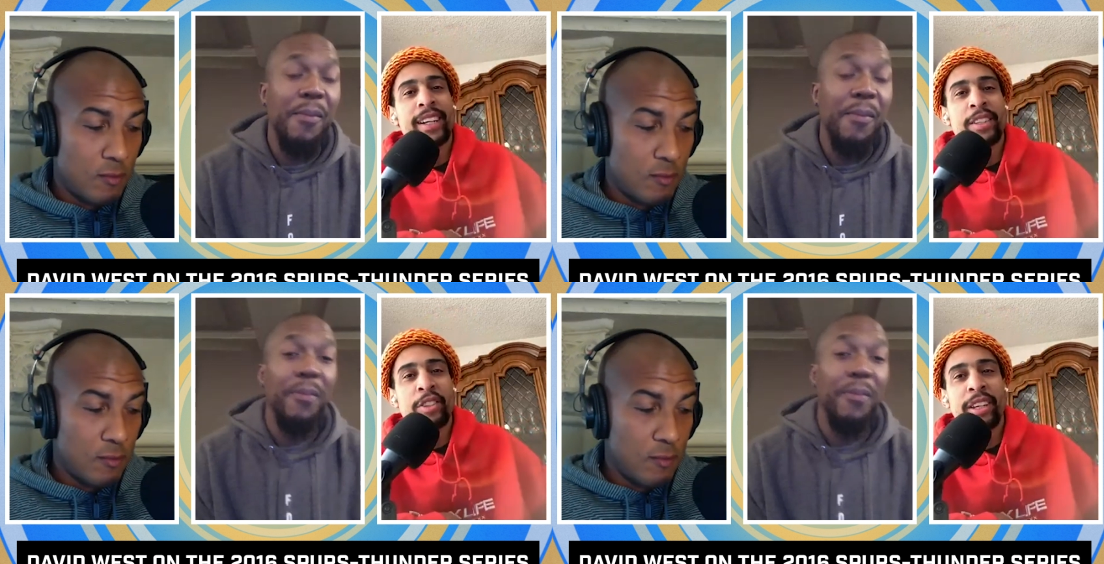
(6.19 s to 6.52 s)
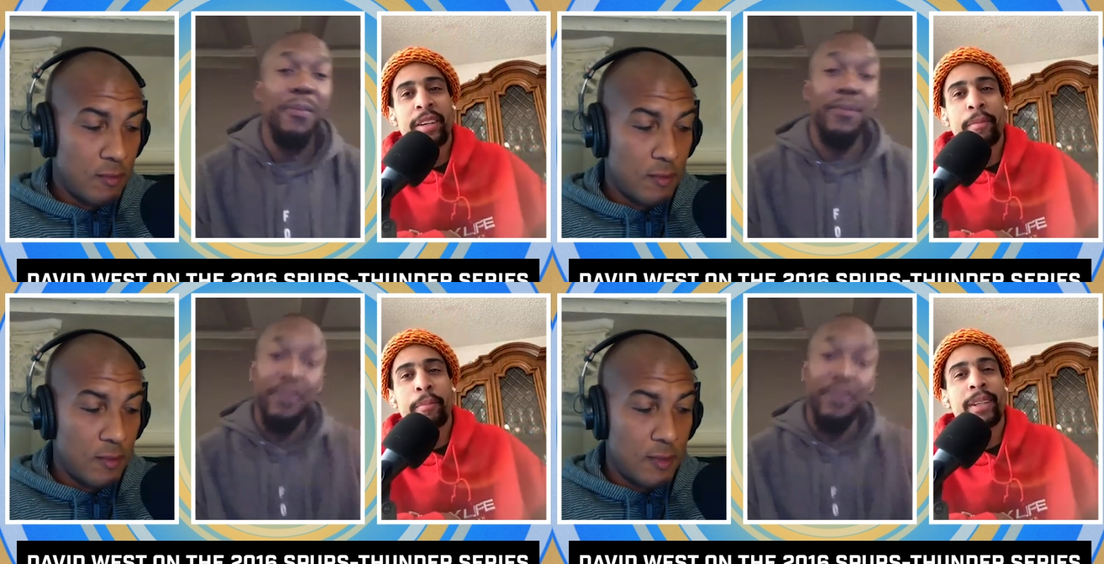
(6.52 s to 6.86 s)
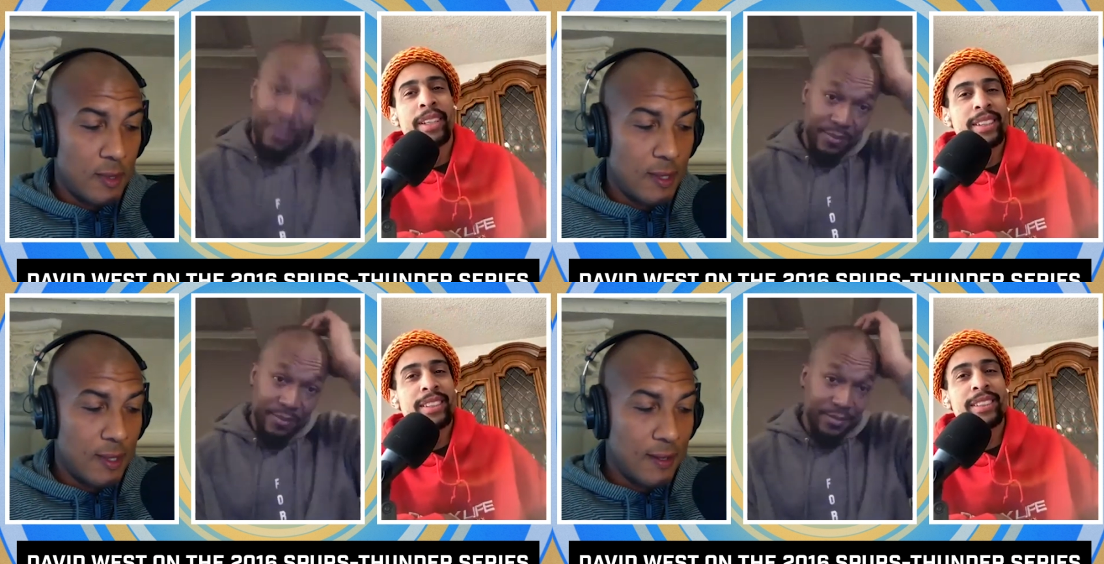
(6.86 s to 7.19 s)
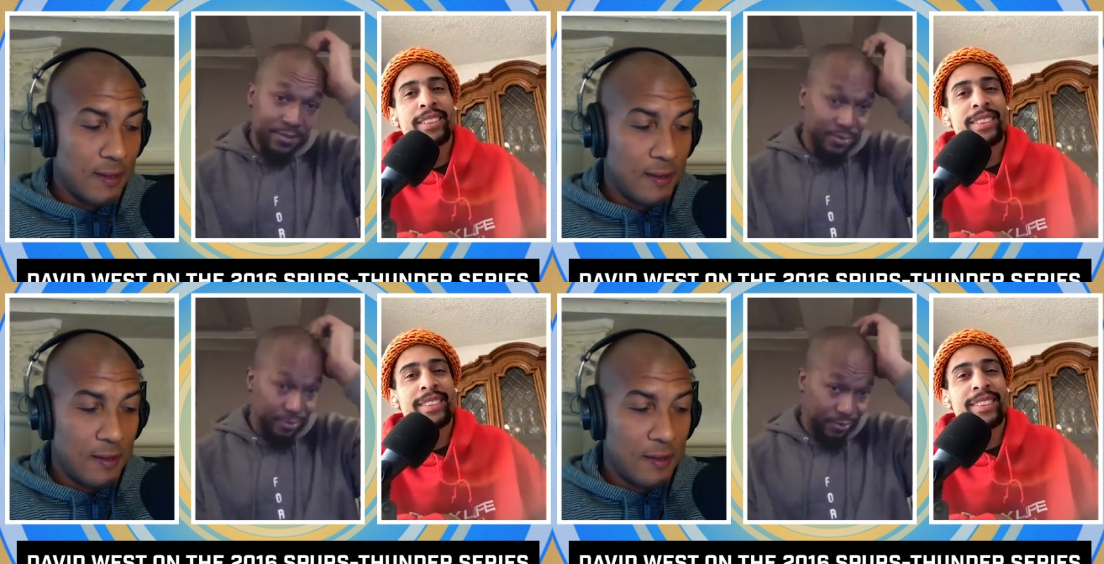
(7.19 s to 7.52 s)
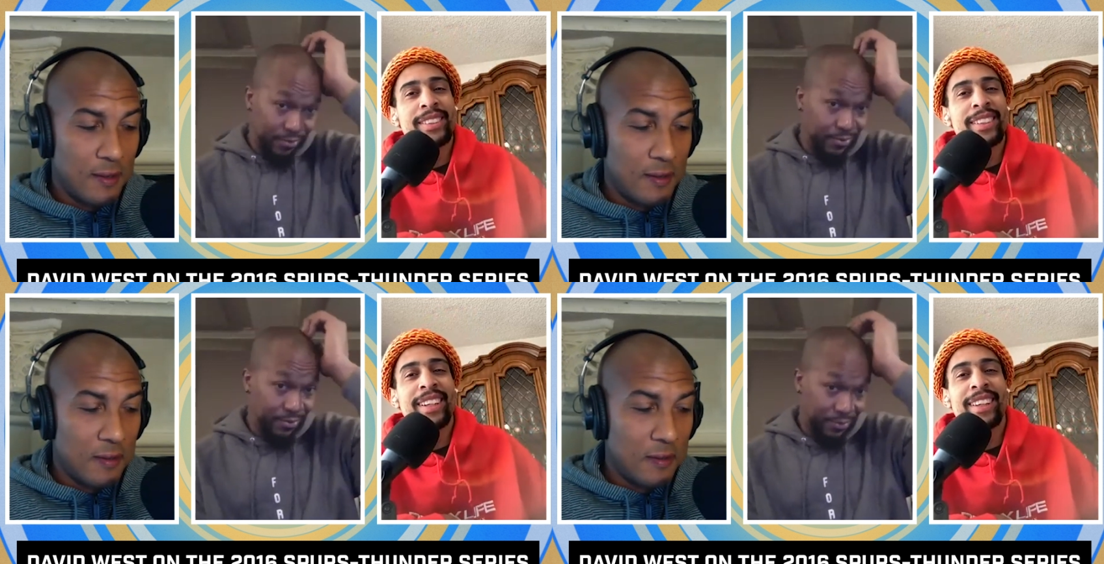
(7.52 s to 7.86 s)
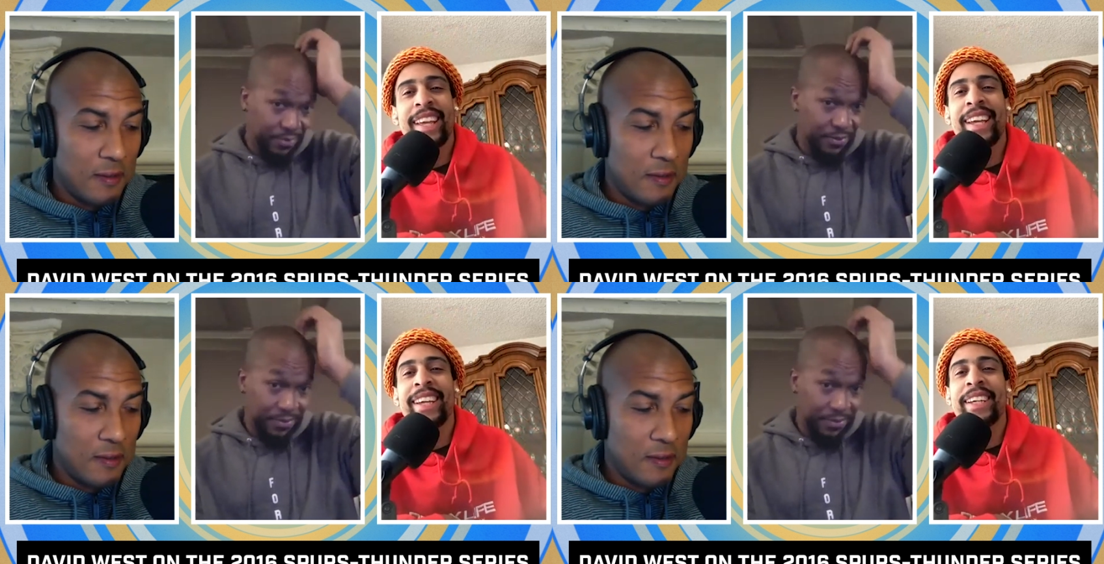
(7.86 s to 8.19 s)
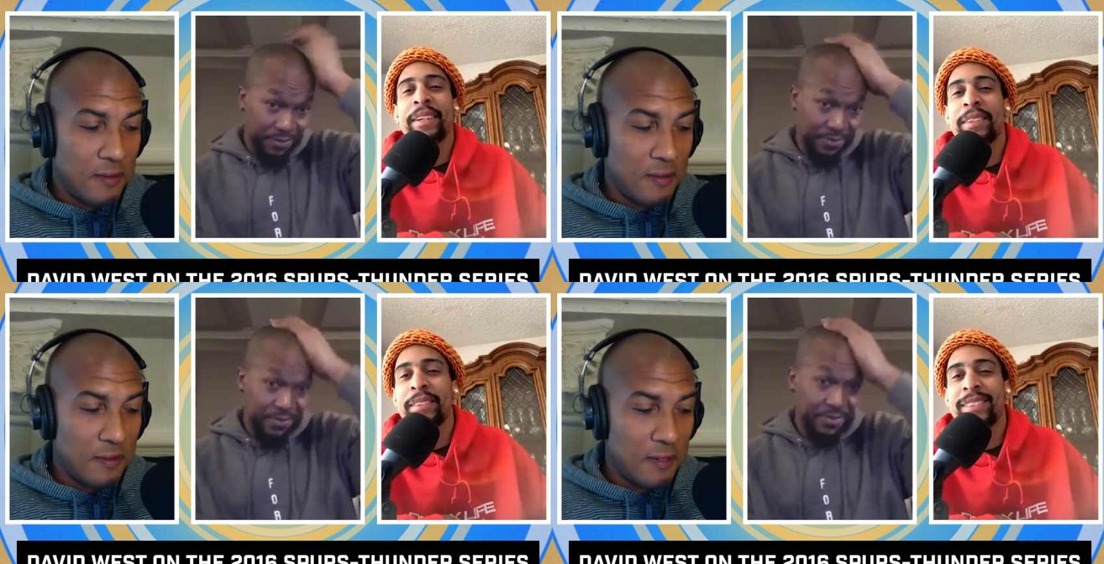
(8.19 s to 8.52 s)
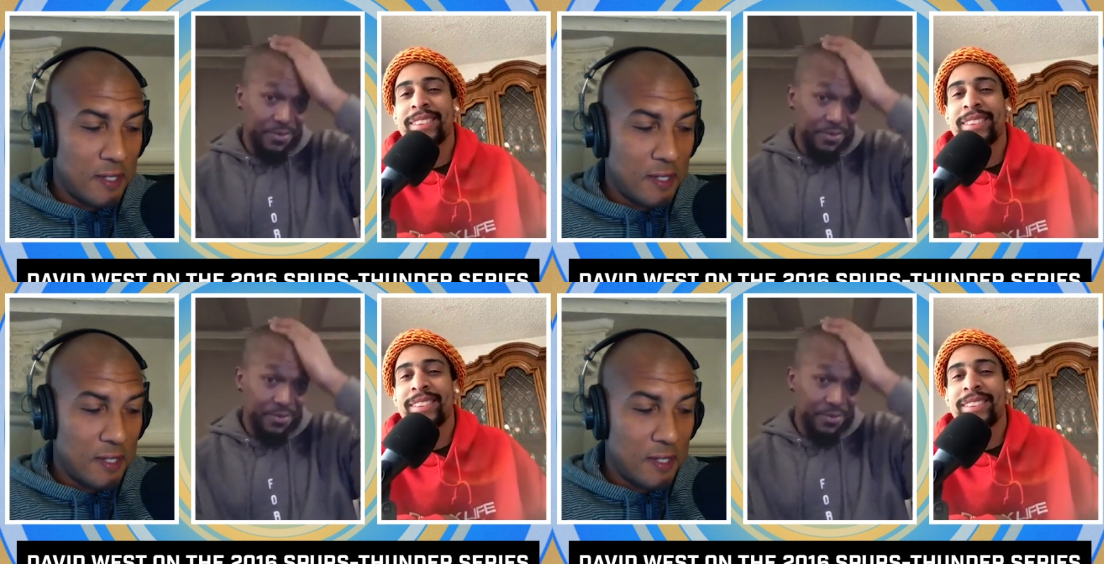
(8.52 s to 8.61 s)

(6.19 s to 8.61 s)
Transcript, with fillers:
Speaker 1: a, a chip, but they